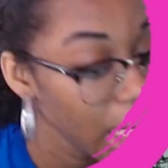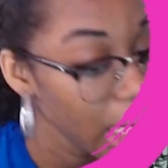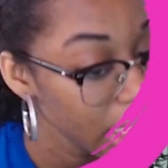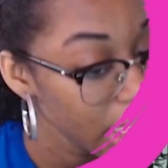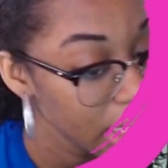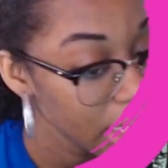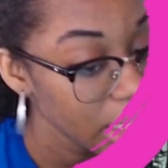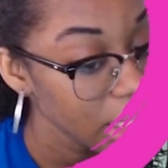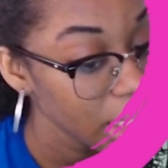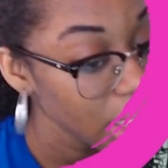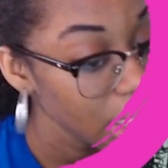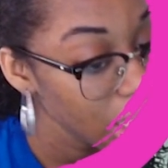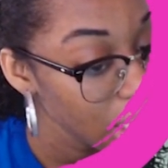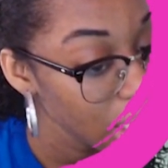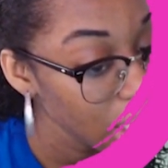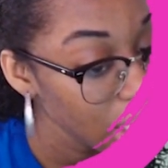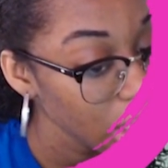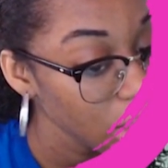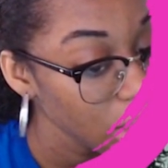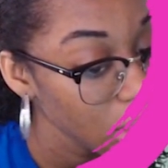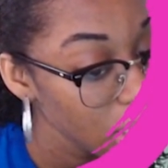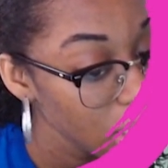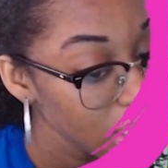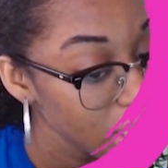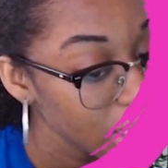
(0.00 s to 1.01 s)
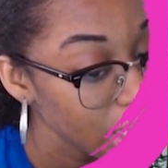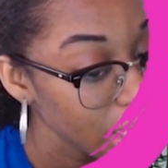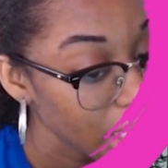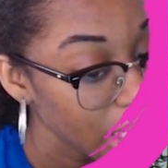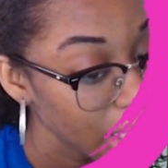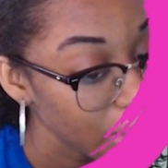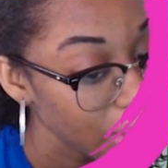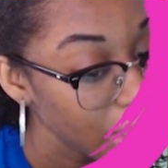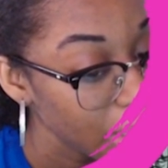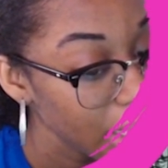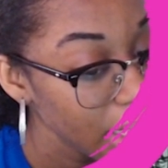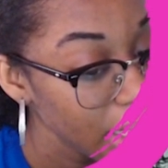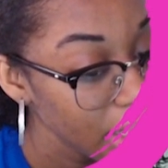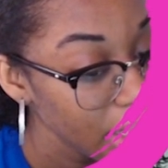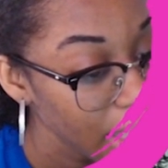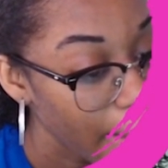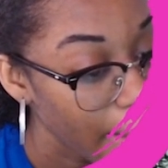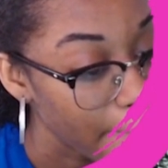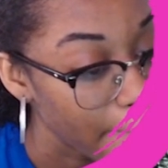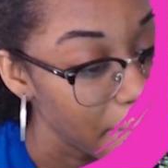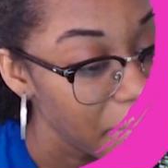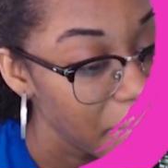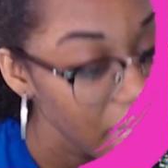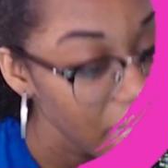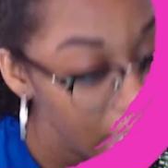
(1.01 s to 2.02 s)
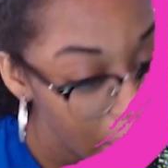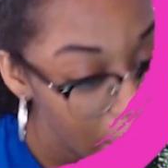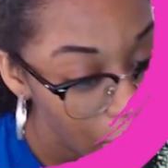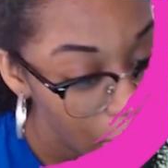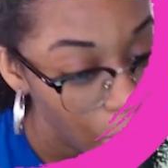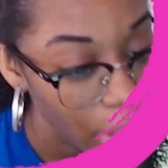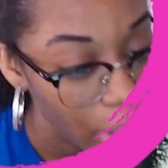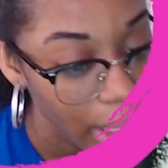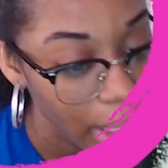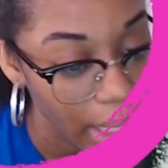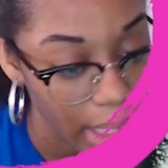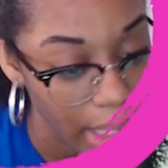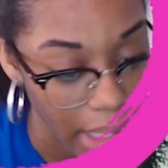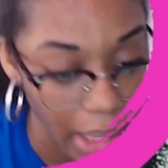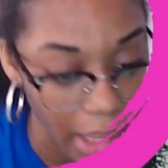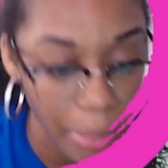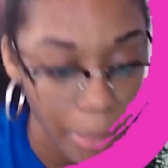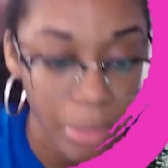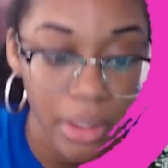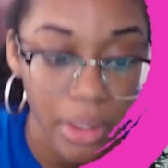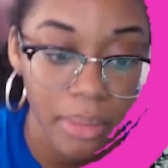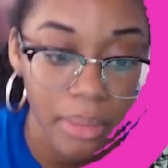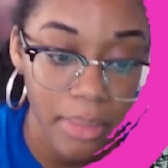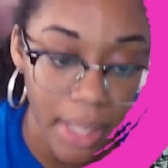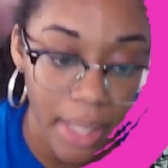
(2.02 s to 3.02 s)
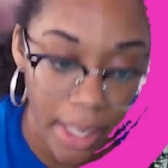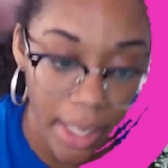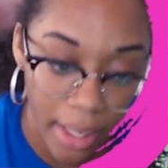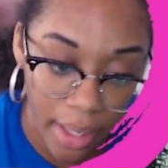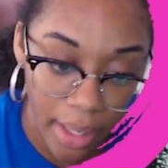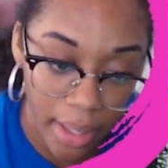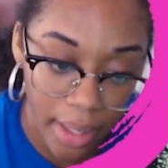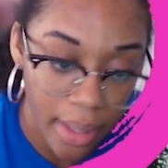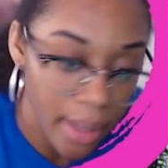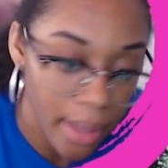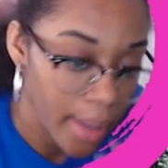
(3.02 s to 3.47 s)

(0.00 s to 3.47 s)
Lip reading: say he's either a B or A. I'll put him A.